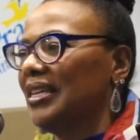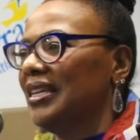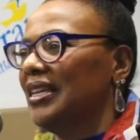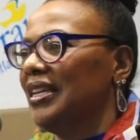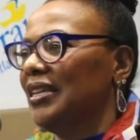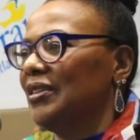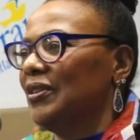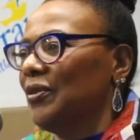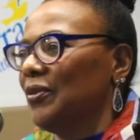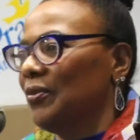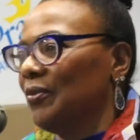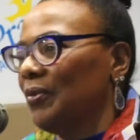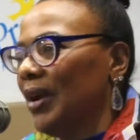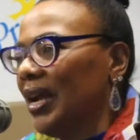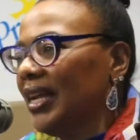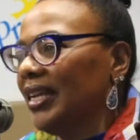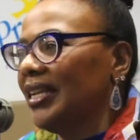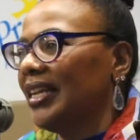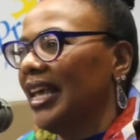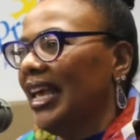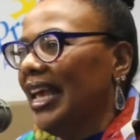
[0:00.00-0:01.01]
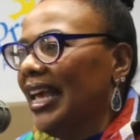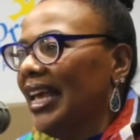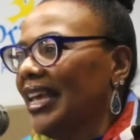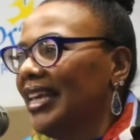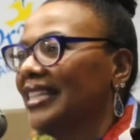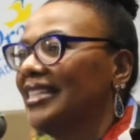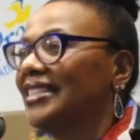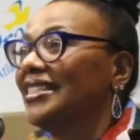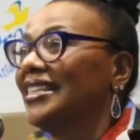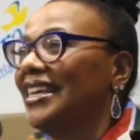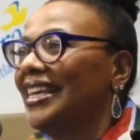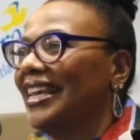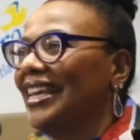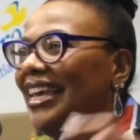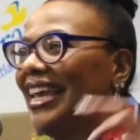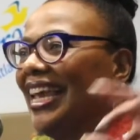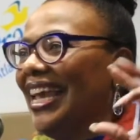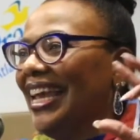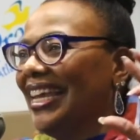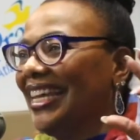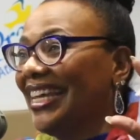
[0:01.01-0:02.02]
and your right as
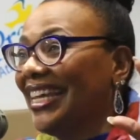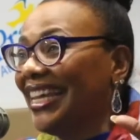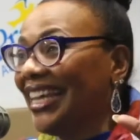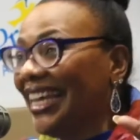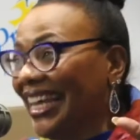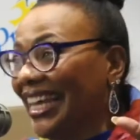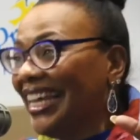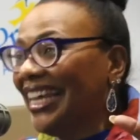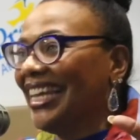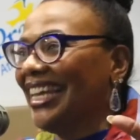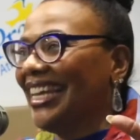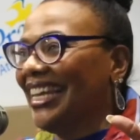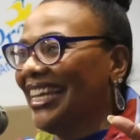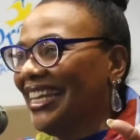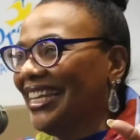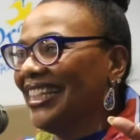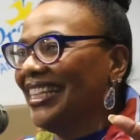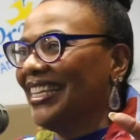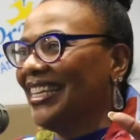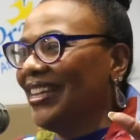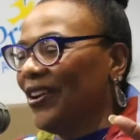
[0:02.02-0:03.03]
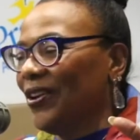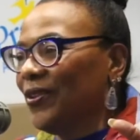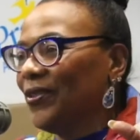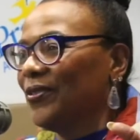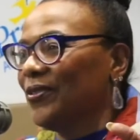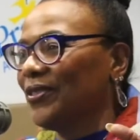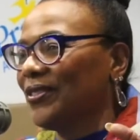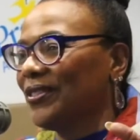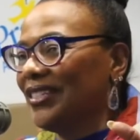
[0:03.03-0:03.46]
a king in the earth.